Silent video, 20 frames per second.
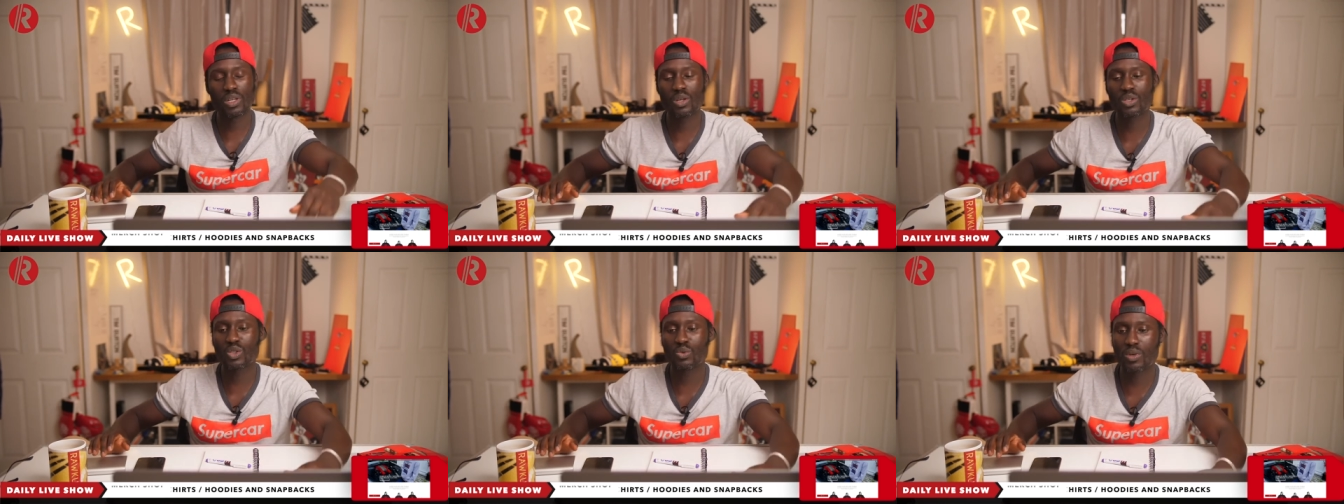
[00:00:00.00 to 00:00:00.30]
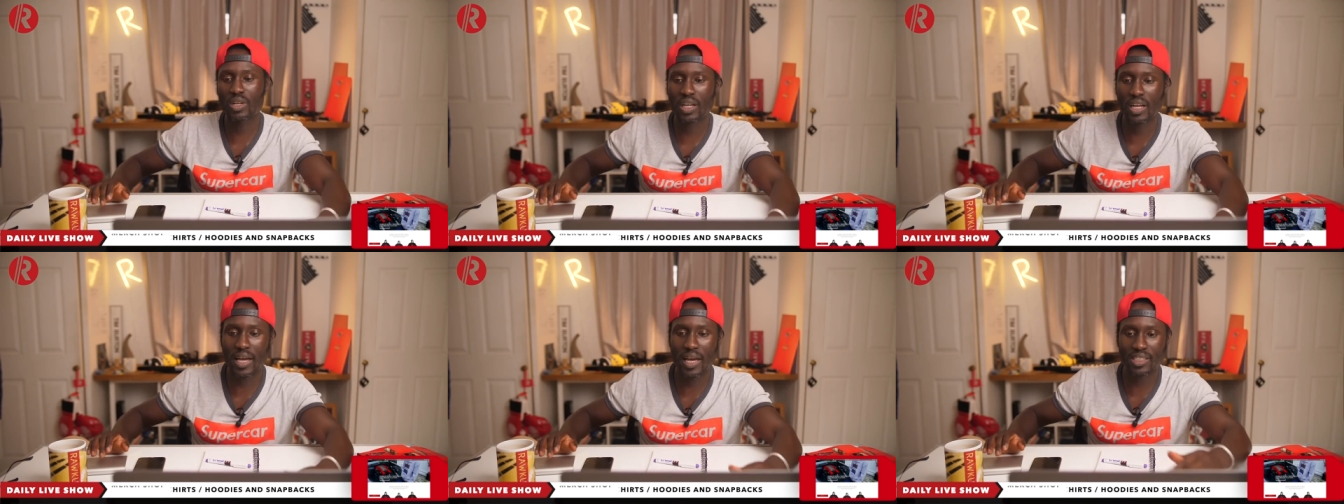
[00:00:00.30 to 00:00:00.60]
It
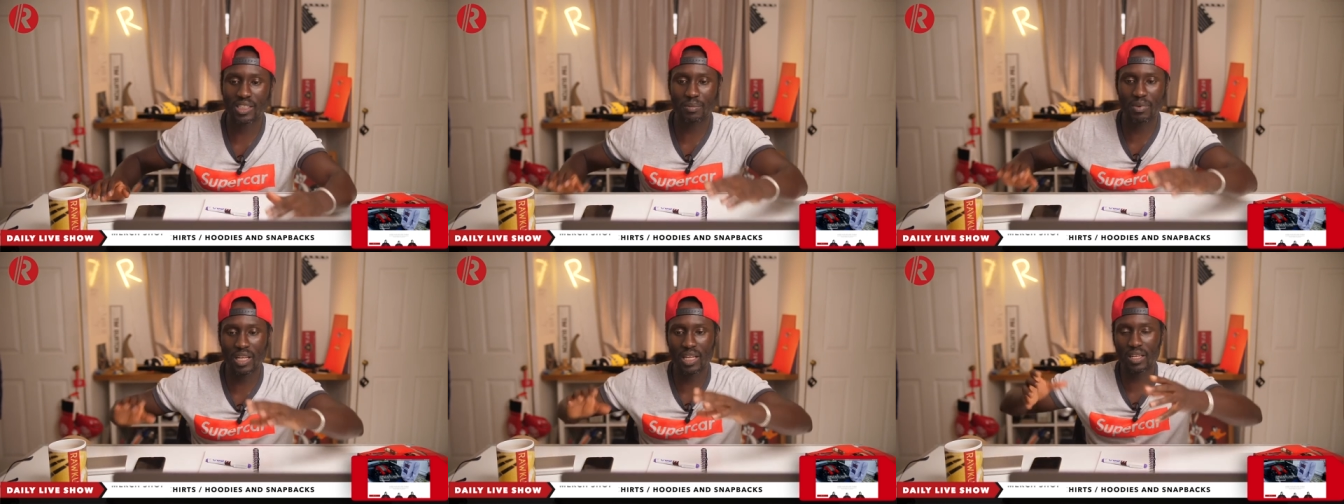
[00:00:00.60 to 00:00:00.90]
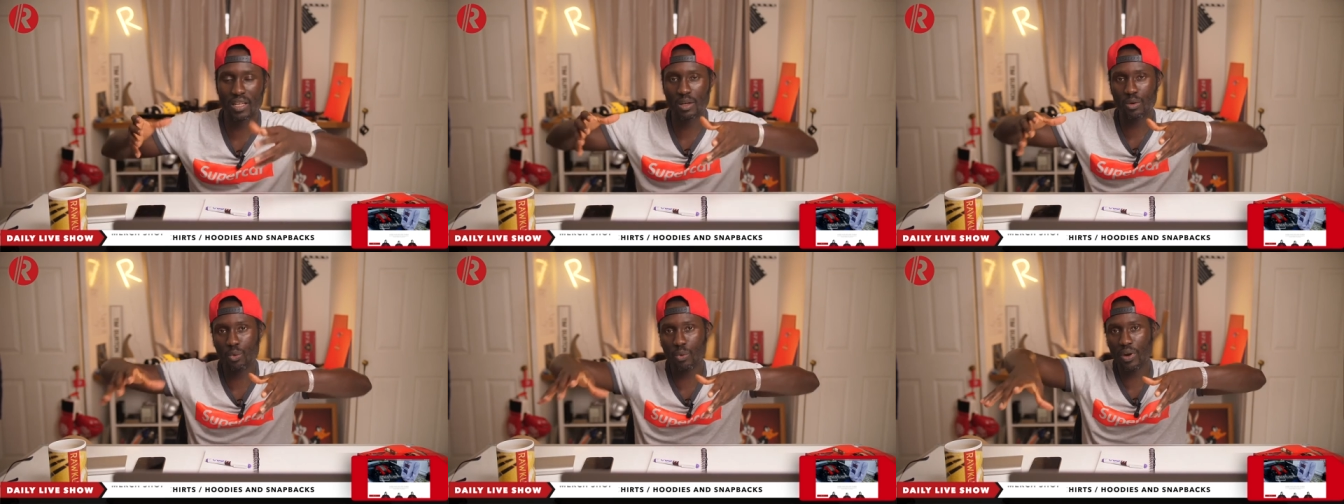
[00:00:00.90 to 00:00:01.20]
looks really nice.
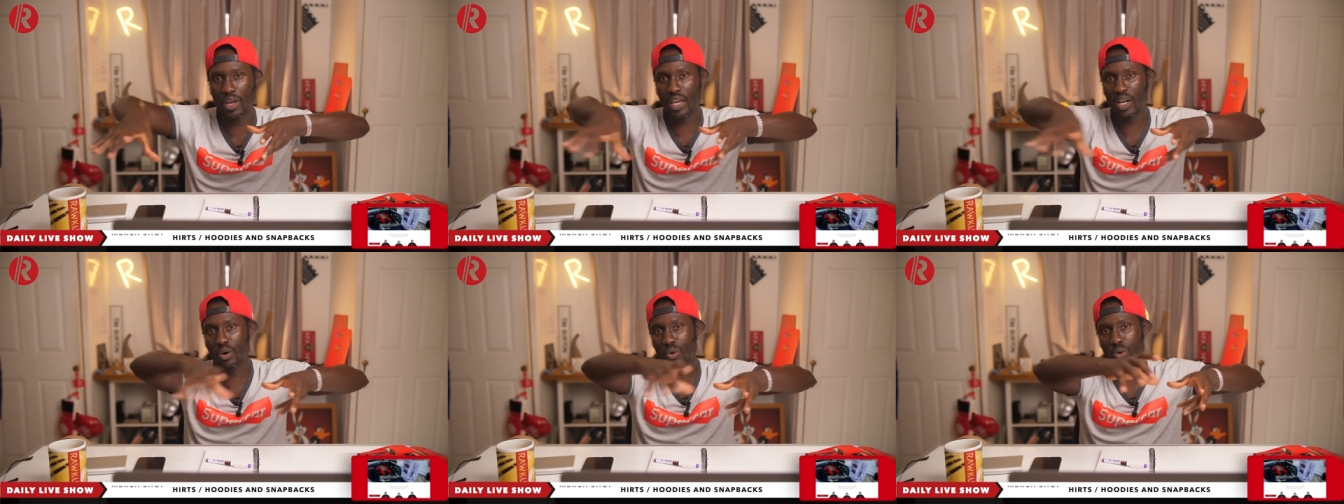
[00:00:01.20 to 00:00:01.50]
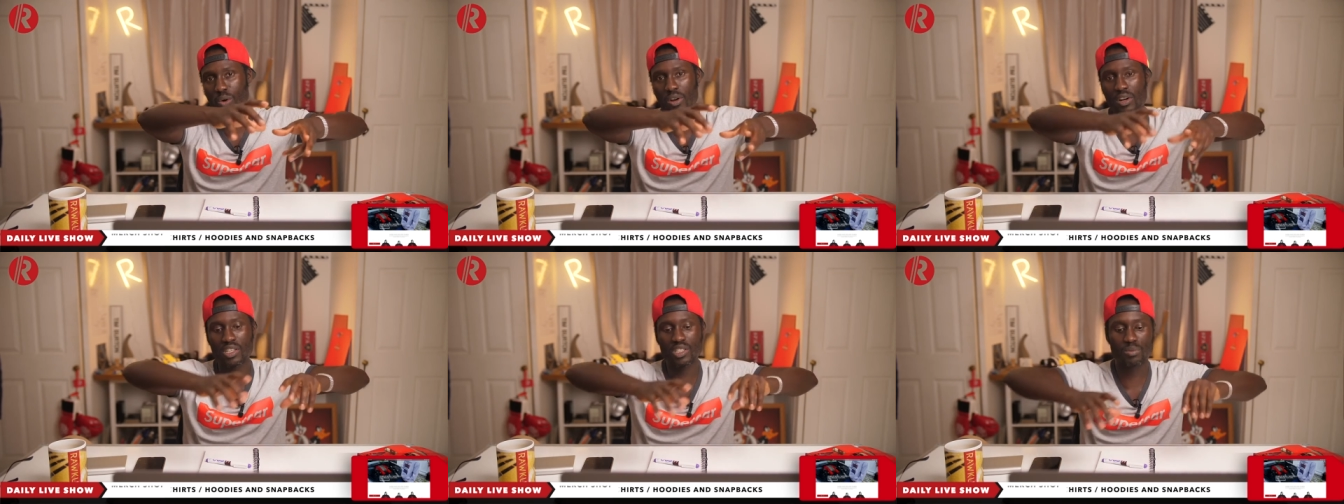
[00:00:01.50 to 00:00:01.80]
The
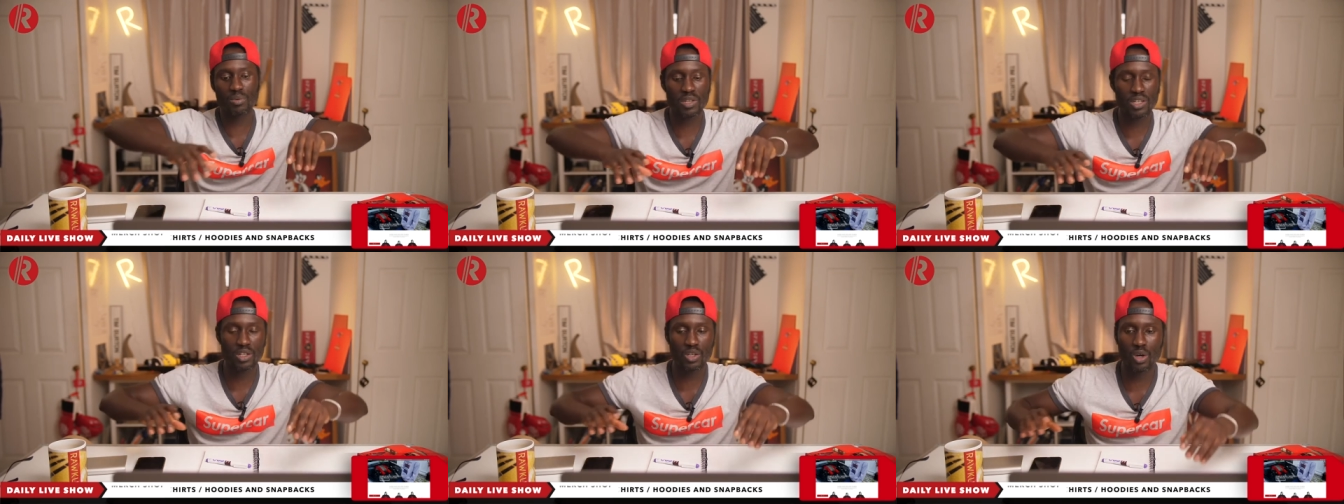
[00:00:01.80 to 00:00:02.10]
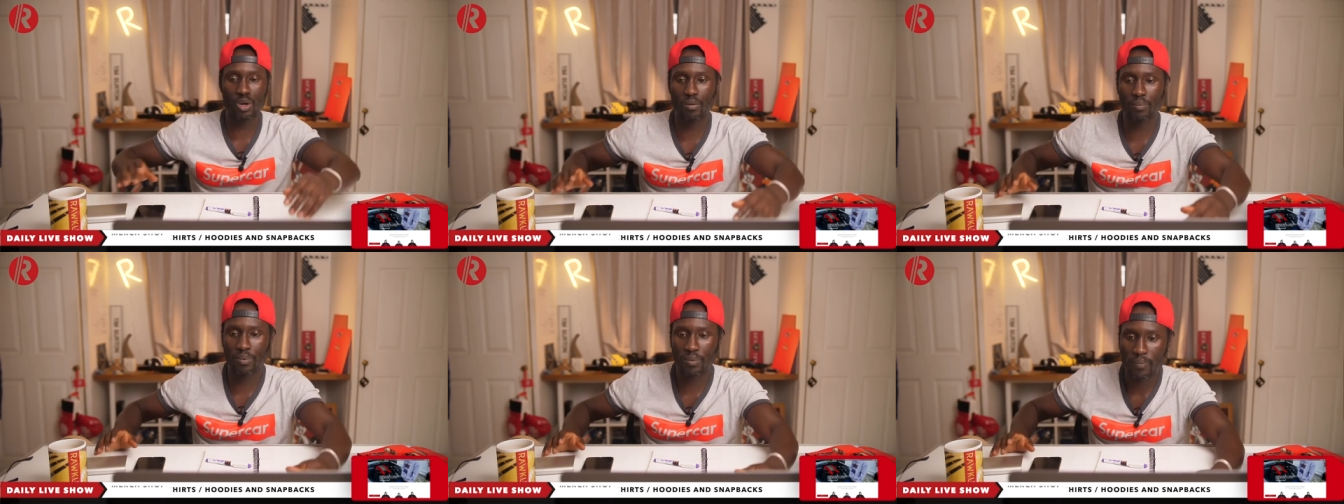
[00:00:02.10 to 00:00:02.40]
rear quarter is
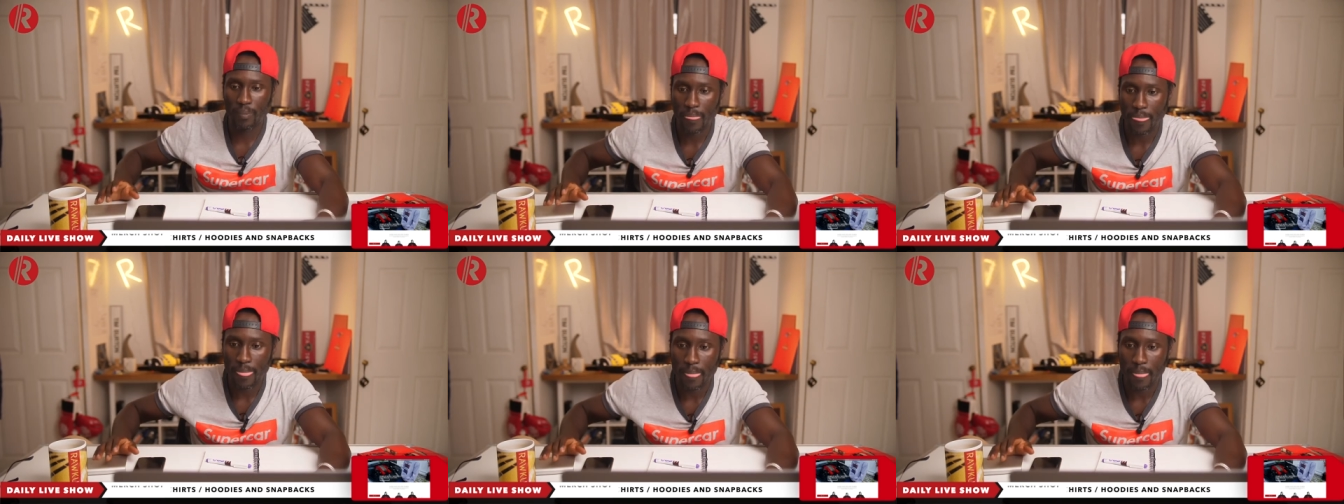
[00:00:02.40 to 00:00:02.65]
pretty dope.